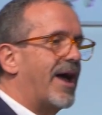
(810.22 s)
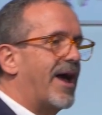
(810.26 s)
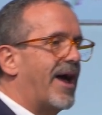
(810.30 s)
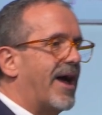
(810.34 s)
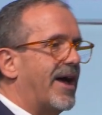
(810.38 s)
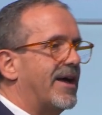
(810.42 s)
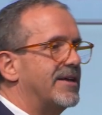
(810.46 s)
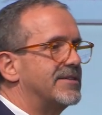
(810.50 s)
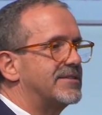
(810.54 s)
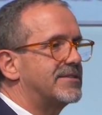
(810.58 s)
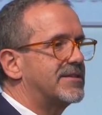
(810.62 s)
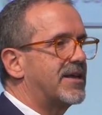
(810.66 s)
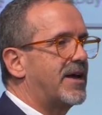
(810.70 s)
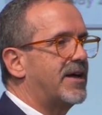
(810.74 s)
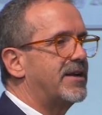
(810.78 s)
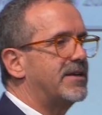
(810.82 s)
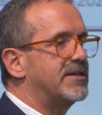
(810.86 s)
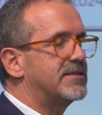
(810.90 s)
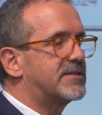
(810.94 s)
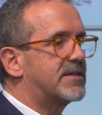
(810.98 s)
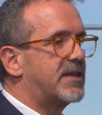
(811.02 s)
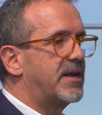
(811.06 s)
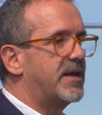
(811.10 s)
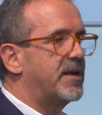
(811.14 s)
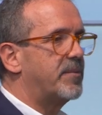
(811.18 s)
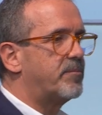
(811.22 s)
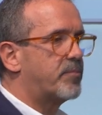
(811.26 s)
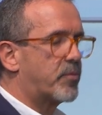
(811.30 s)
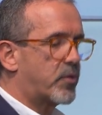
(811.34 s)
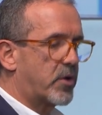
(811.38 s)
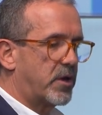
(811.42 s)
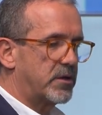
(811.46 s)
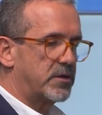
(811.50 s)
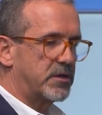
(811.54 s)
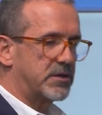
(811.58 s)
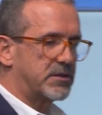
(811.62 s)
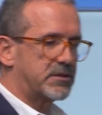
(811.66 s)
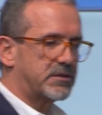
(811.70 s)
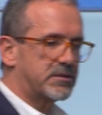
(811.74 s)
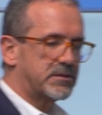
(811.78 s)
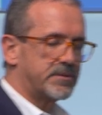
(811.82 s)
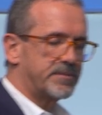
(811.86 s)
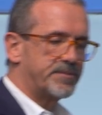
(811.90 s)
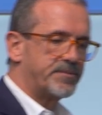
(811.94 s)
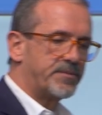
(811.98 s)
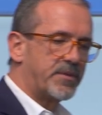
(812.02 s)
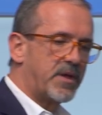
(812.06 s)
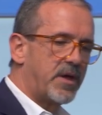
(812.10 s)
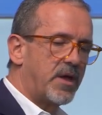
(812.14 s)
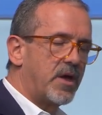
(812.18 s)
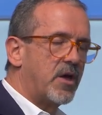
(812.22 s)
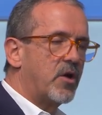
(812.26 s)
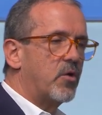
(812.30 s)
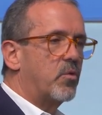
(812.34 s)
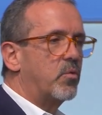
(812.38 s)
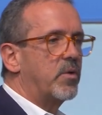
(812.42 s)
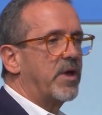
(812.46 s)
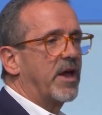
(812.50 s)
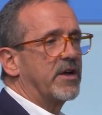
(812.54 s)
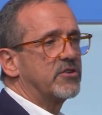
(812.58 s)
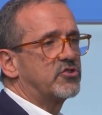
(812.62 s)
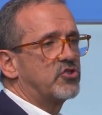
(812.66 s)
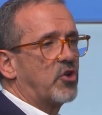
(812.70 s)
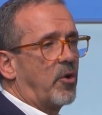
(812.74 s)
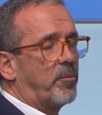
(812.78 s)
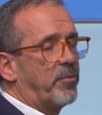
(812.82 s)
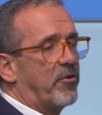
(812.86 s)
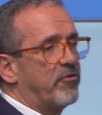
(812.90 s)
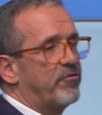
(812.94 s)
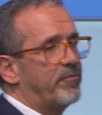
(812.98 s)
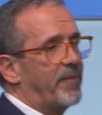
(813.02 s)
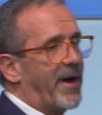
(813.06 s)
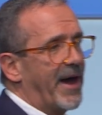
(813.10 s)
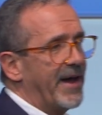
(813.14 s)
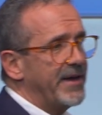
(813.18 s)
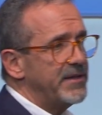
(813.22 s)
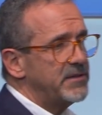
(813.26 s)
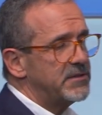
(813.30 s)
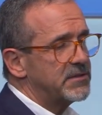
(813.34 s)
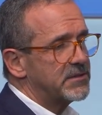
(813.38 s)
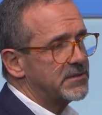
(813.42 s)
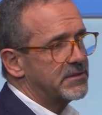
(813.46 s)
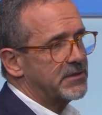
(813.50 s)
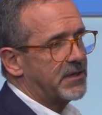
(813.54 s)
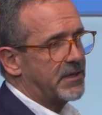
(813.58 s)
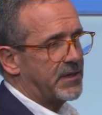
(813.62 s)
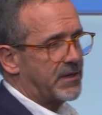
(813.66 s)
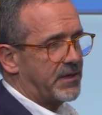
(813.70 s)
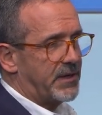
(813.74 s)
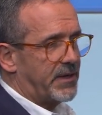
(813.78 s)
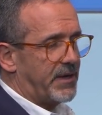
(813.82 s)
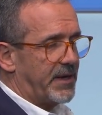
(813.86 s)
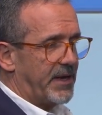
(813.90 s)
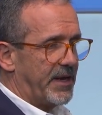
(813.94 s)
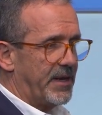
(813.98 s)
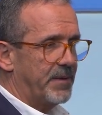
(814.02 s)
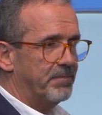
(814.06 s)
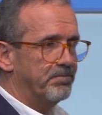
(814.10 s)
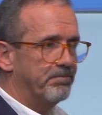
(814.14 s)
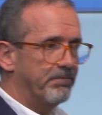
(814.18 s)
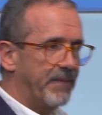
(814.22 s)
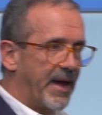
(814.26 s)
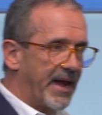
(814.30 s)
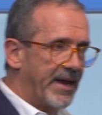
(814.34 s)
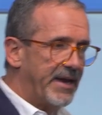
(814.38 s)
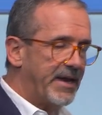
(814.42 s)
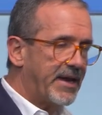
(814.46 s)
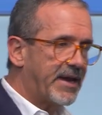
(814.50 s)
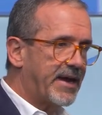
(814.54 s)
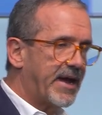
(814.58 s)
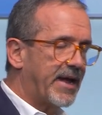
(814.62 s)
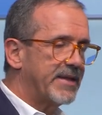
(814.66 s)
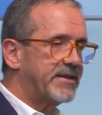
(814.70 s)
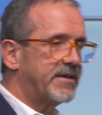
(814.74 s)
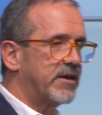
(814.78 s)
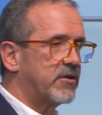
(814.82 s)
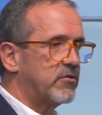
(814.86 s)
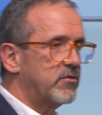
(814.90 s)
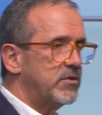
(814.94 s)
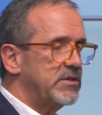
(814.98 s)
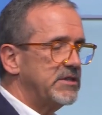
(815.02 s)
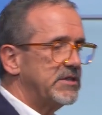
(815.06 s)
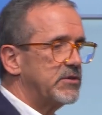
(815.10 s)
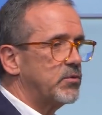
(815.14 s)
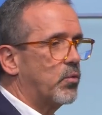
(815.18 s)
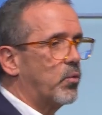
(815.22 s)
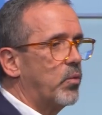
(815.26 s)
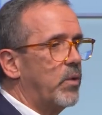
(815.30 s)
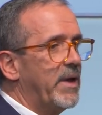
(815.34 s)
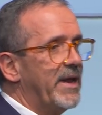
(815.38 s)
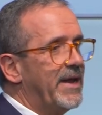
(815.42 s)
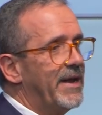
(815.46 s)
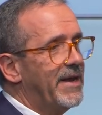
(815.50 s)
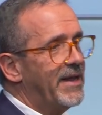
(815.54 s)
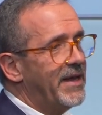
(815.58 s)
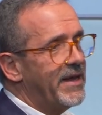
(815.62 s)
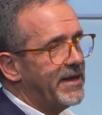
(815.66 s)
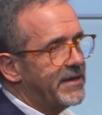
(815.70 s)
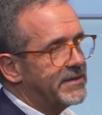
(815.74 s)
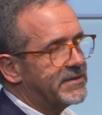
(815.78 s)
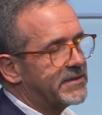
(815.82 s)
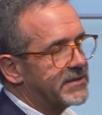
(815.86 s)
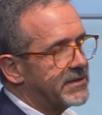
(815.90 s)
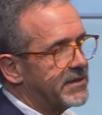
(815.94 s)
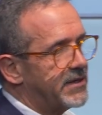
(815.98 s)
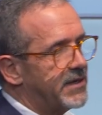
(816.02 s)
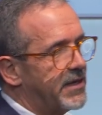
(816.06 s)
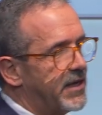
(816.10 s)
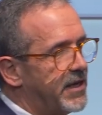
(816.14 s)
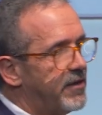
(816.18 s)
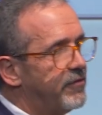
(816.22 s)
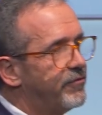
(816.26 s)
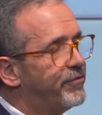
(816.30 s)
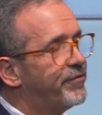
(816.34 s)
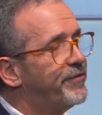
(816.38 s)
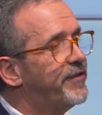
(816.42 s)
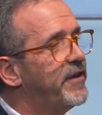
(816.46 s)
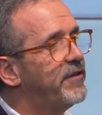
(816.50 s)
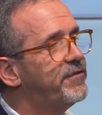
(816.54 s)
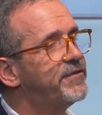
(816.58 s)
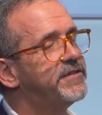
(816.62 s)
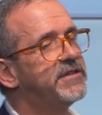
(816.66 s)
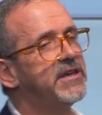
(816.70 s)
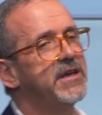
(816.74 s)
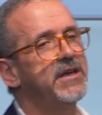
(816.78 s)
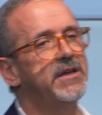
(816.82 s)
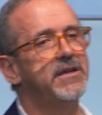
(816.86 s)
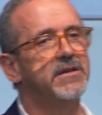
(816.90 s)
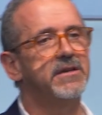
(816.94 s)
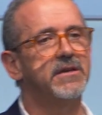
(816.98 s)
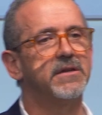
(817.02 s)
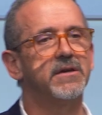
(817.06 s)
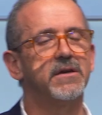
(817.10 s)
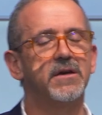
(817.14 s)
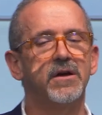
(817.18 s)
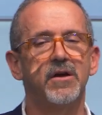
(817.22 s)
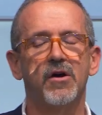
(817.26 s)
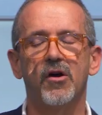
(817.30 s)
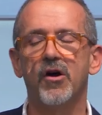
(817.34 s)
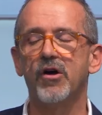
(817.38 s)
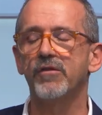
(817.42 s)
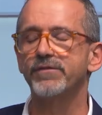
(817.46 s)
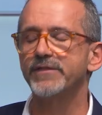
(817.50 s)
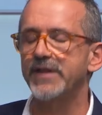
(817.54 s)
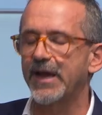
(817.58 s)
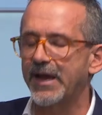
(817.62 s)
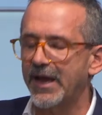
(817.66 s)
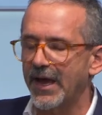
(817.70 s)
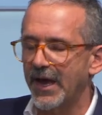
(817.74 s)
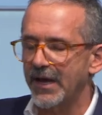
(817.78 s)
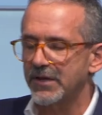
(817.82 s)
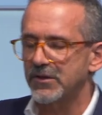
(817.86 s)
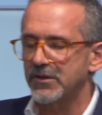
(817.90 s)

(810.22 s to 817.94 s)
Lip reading: has a Nestlé product. We are top of mind in many categories. We lead in 15 of the